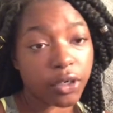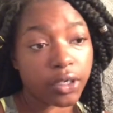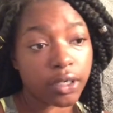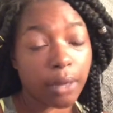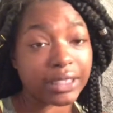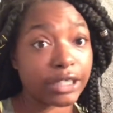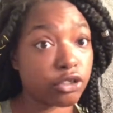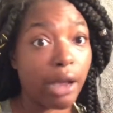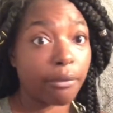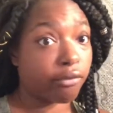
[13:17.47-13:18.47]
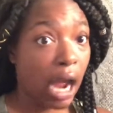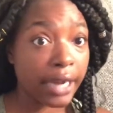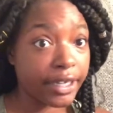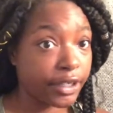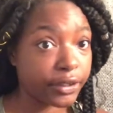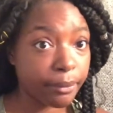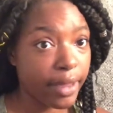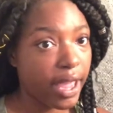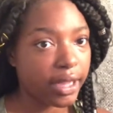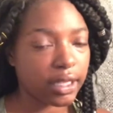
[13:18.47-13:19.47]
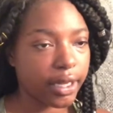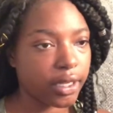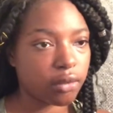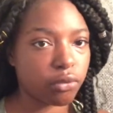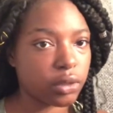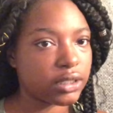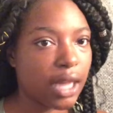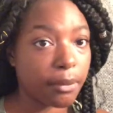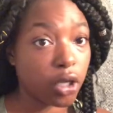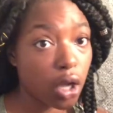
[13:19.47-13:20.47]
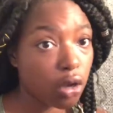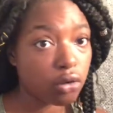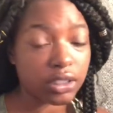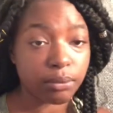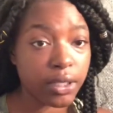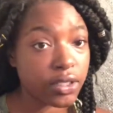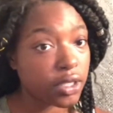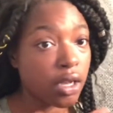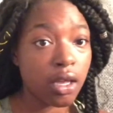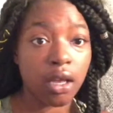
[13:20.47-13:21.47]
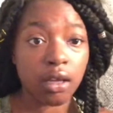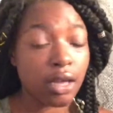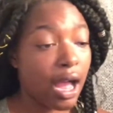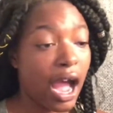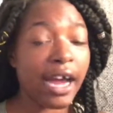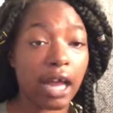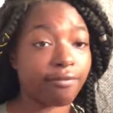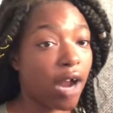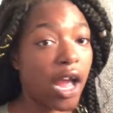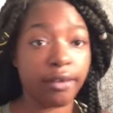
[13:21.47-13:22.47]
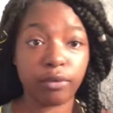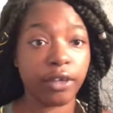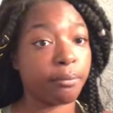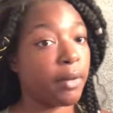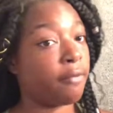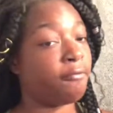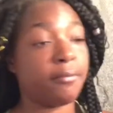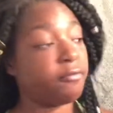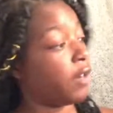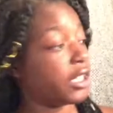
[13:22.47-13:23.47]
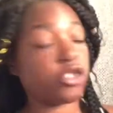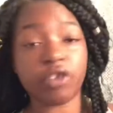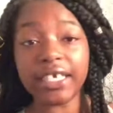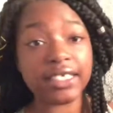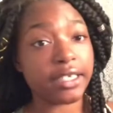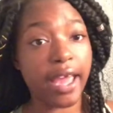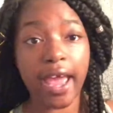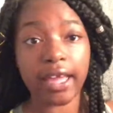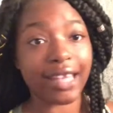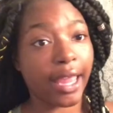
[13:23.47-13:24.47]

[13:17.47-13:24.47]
Or I was like, do you have a ride here and back, like, when it's time to go? Because, bitch, I got a ride with my fucking Tracy dad.